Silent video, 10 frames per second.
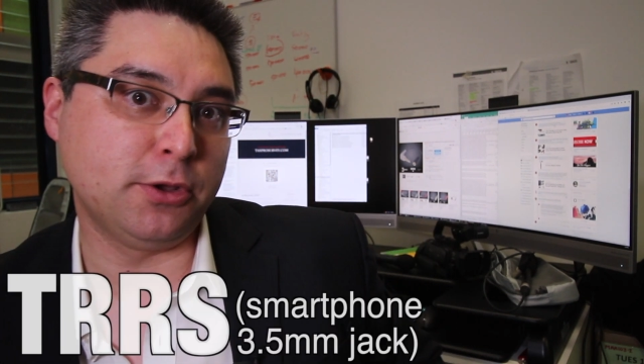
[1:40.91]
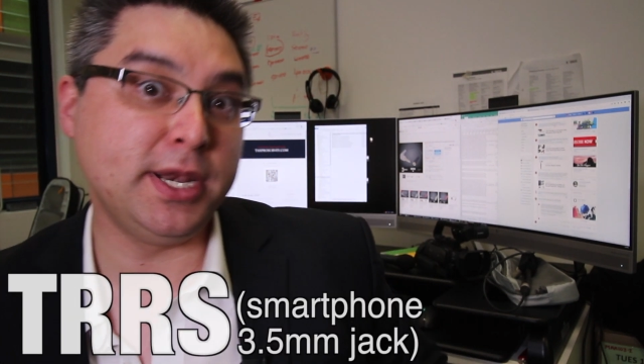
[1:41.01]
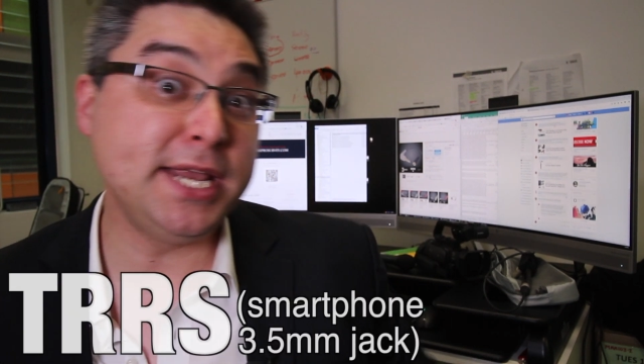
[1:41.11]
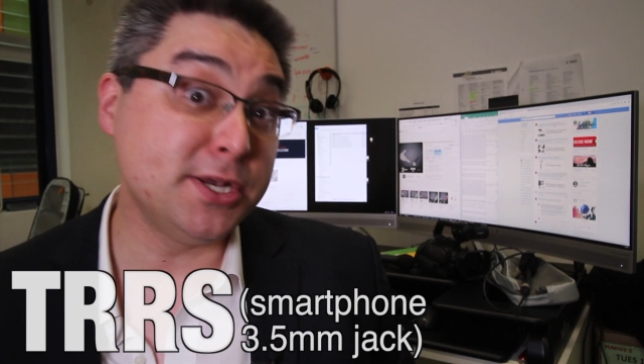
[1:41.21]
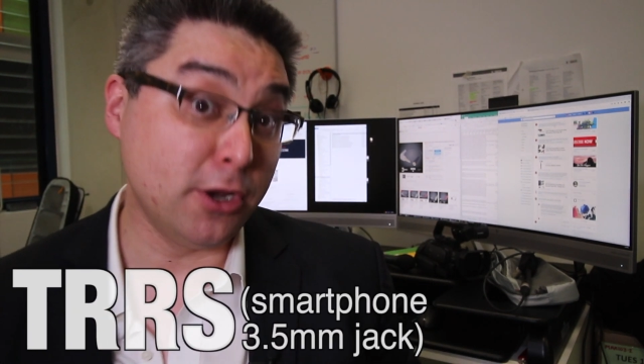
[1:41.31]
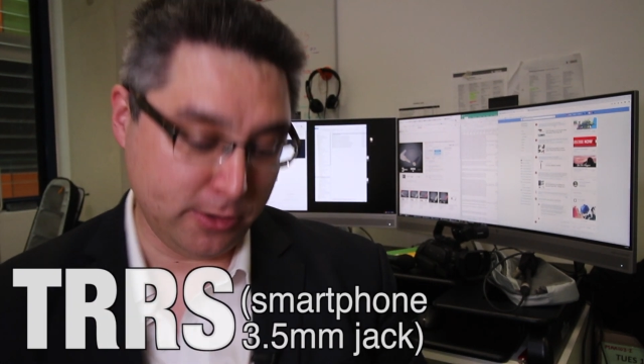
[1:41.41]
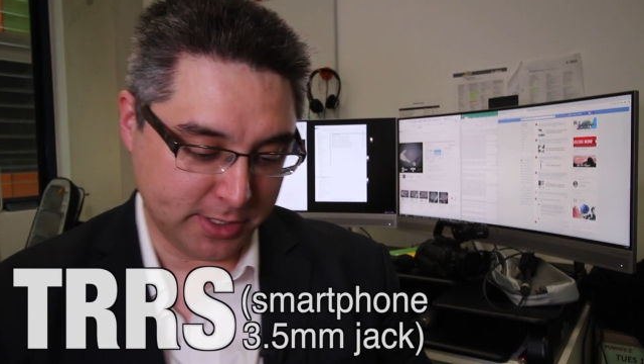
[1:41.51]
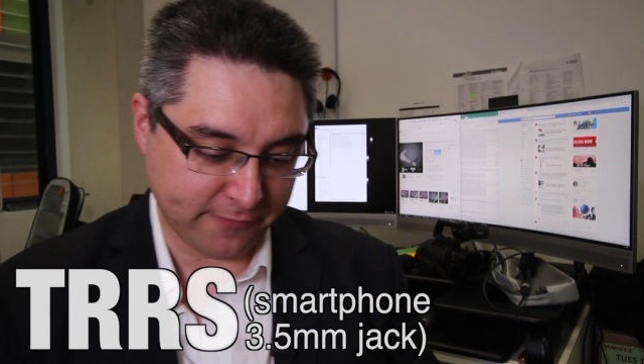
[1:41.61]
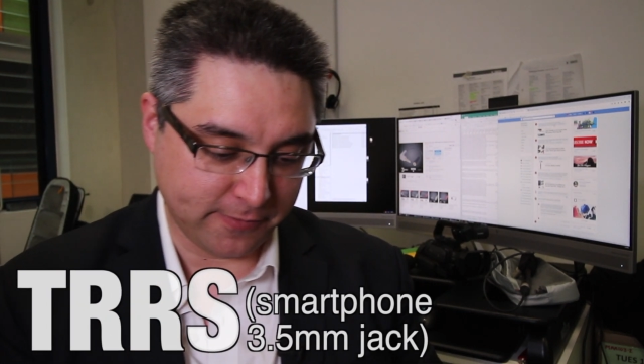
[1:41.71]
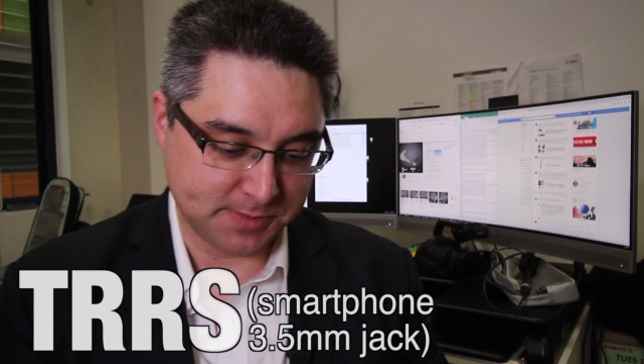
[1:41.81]
So you need to know
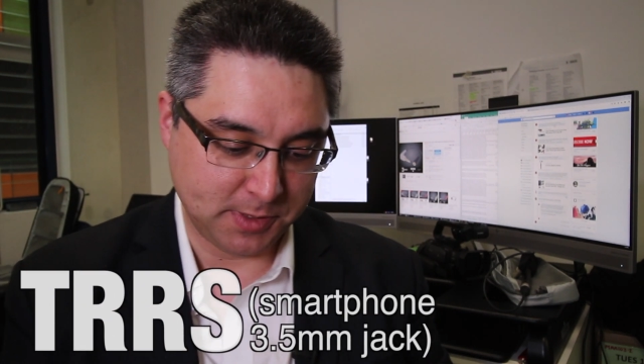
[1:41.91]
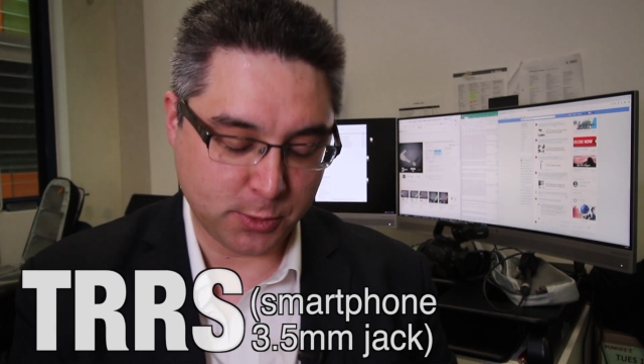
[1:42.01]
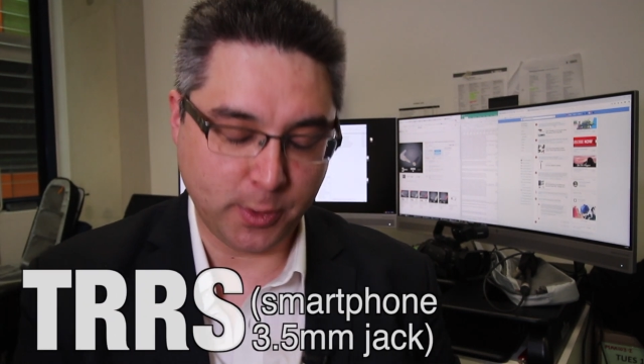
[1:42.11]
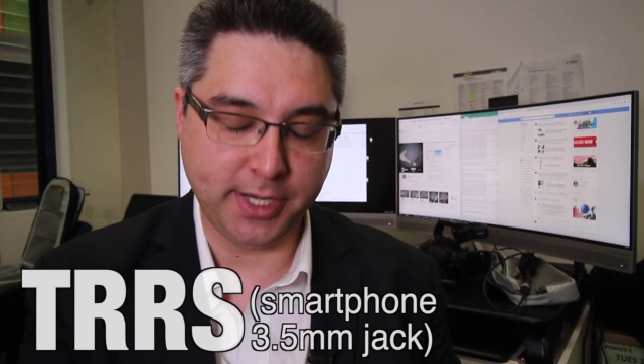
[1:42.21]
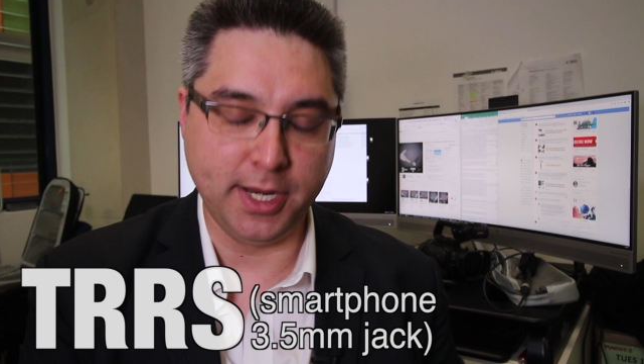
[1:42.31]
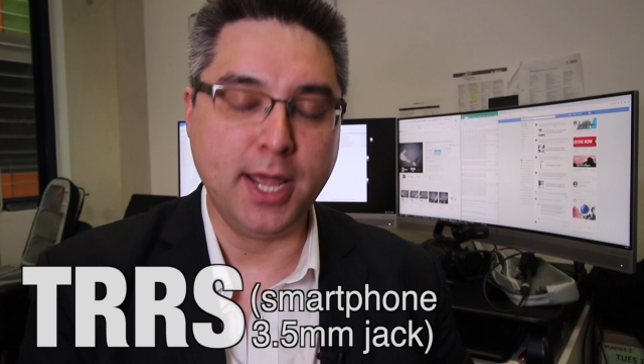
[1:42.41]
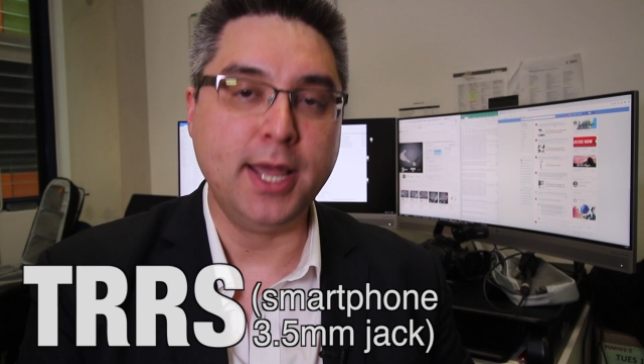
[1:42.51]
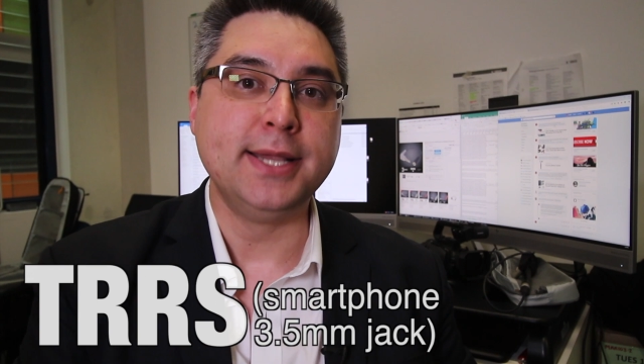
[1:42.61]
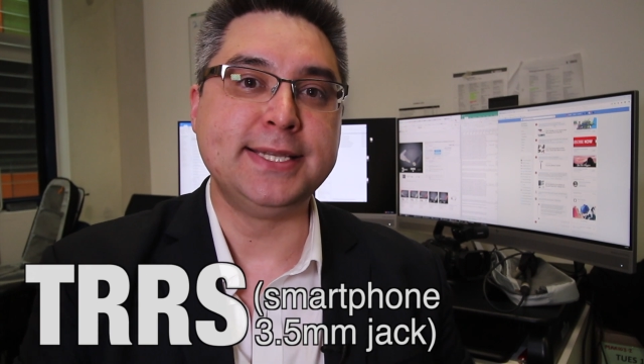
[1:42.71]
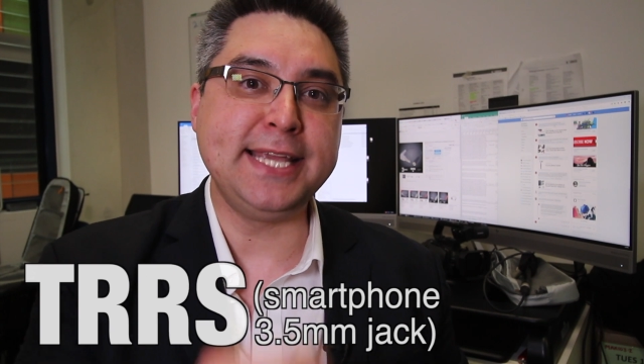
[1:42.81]
the difference between
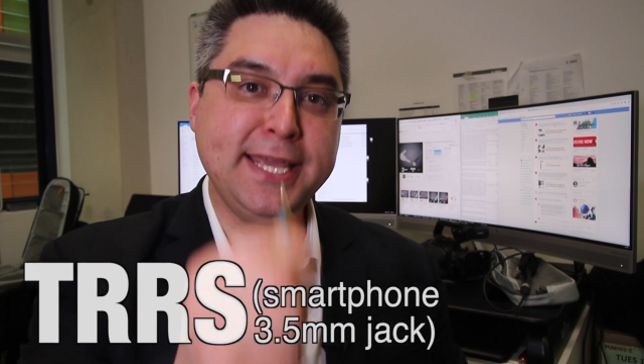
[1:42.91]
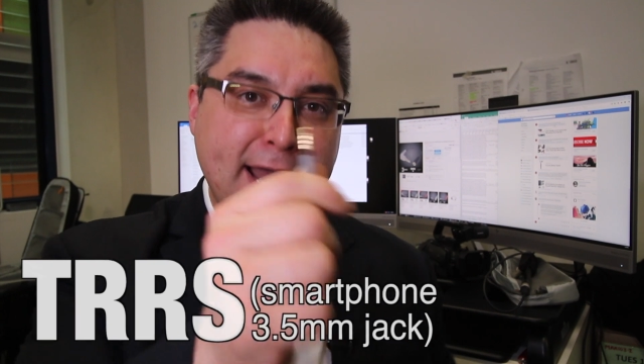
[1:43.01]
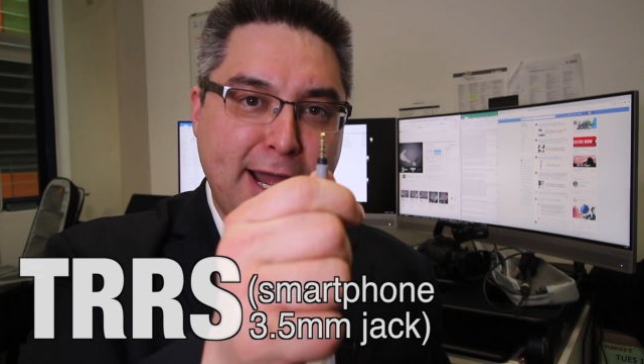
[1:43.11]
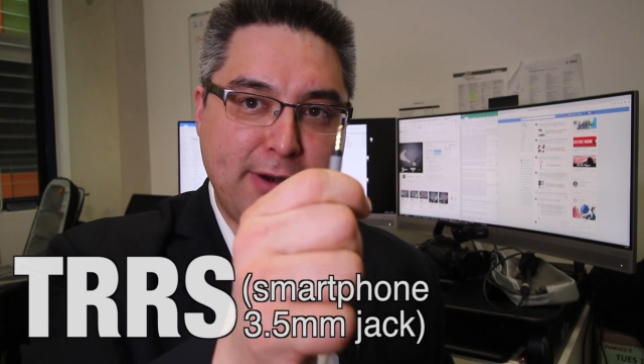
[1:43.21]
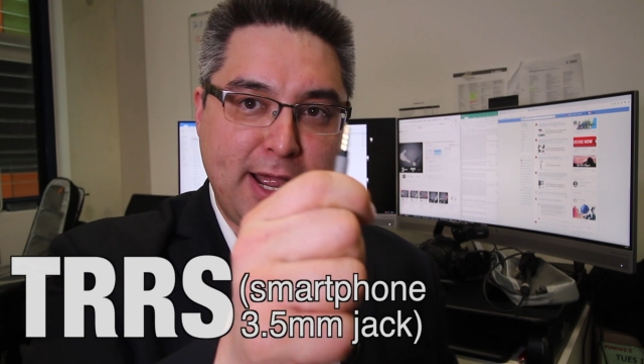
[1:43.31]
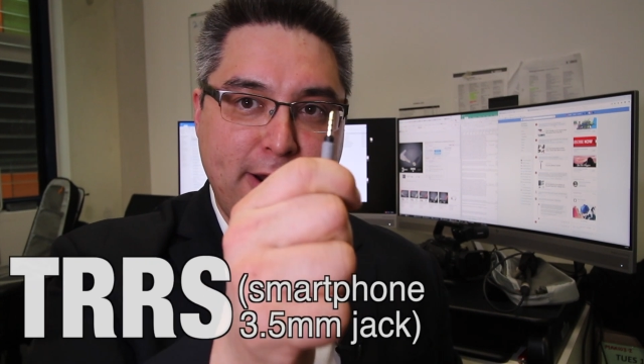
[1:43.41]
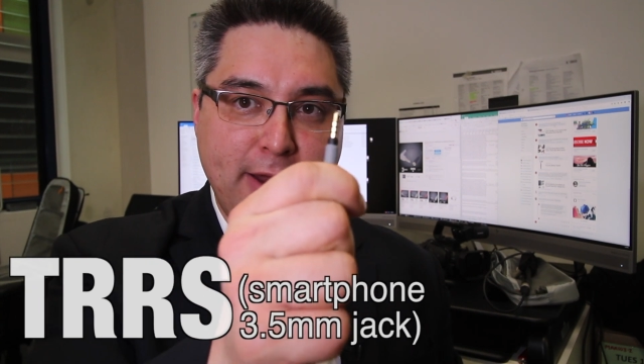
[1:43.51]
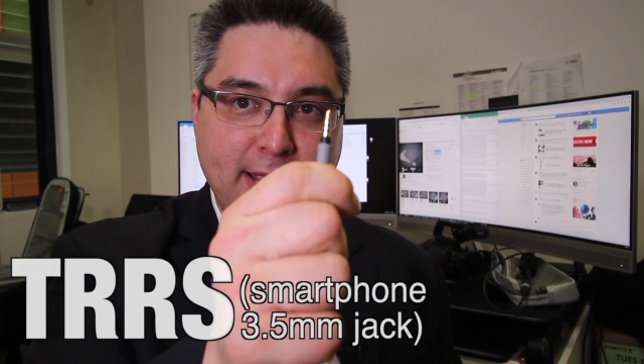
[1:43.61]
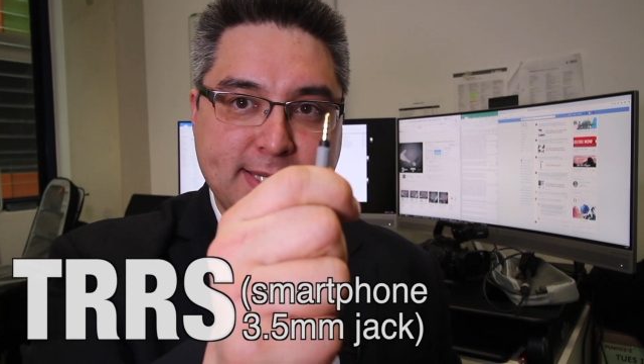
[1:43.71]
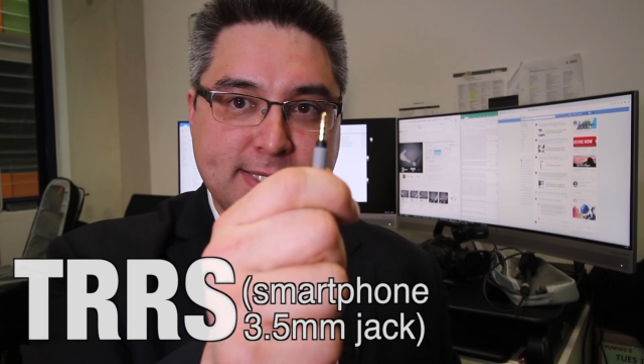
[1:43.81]

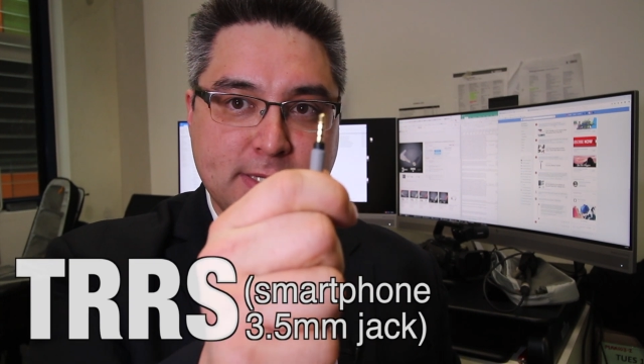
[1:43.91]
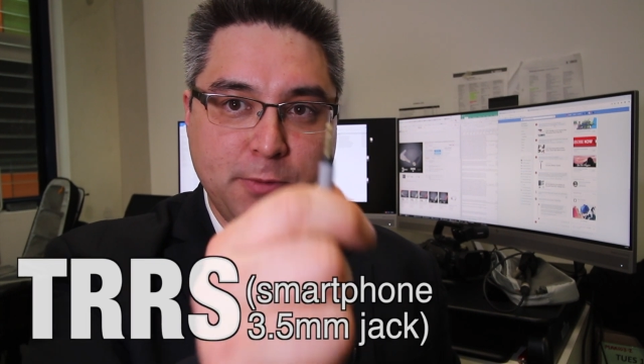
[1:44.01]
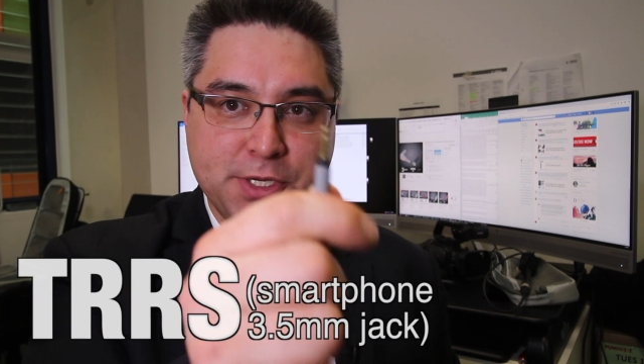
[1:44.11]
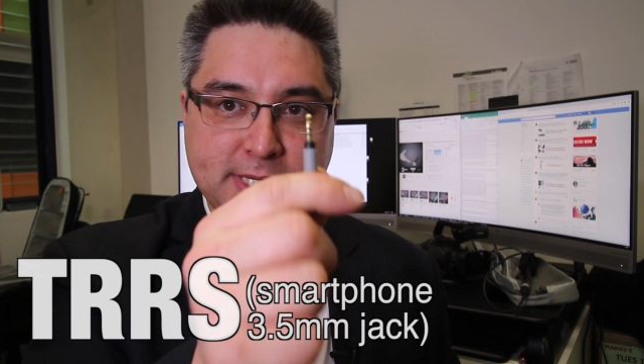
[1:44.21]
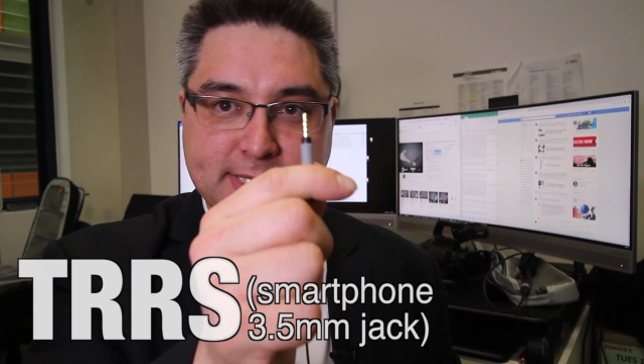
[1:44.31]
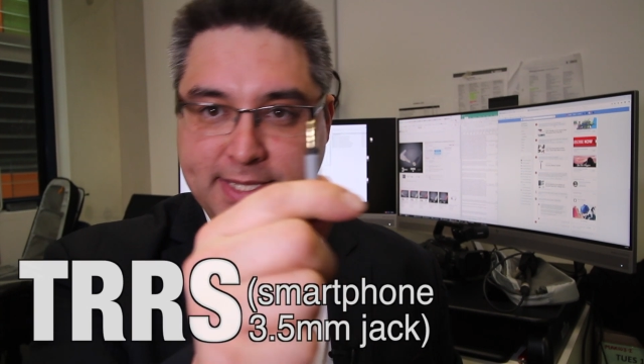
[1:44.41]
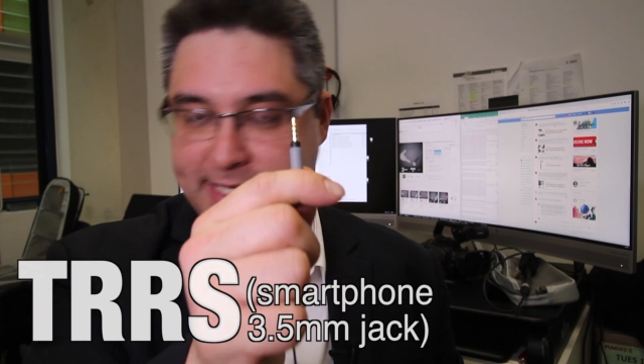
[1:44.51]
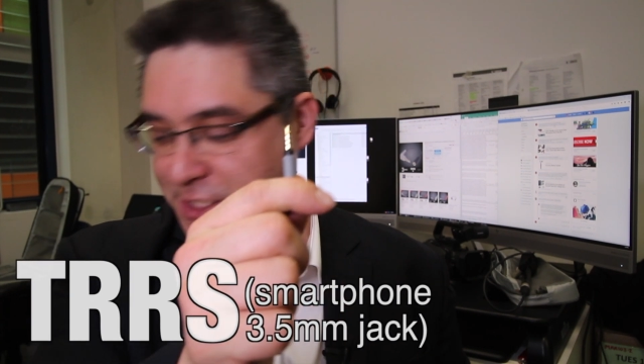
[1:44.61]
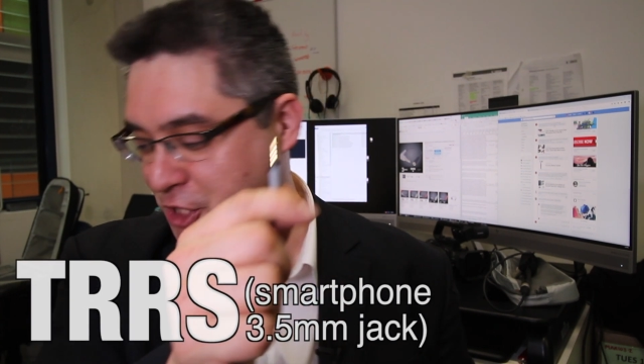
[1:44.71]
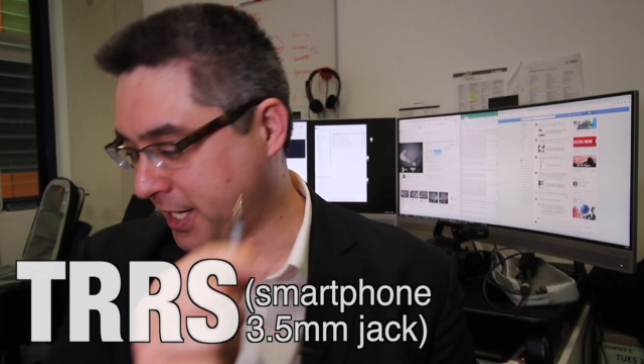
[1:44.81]
TRRS, which is
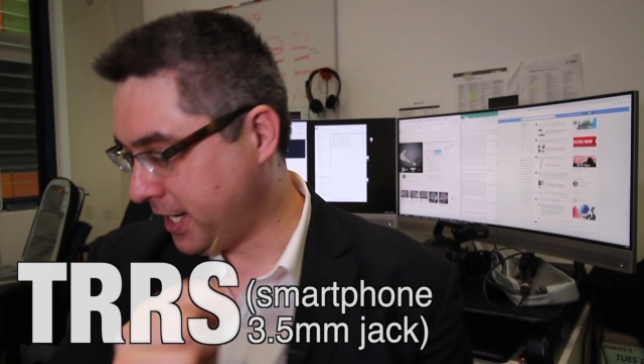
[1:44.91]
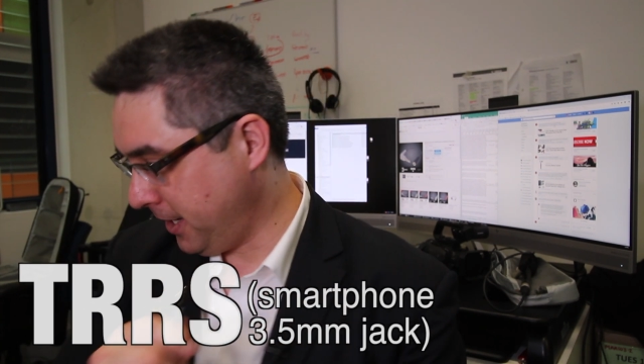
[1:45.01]
this jack